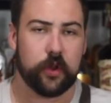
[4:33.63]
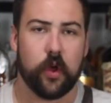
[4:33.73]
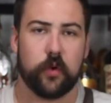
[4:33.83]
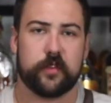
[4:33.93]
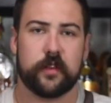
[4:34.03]

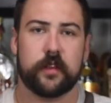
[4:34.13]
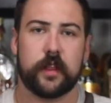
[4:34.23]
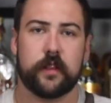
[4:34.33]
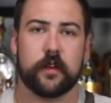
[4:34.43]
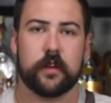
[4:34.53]
notes
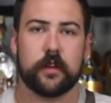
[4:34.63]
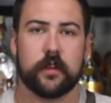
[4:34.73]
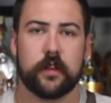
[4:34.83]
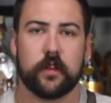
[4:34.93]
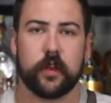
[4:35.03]
in
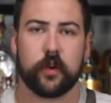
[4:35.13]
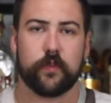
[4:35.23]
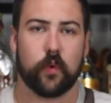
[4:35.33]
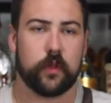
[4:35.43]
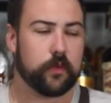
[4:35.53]
the Liquor
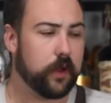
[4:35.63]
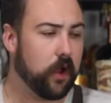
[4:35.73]
43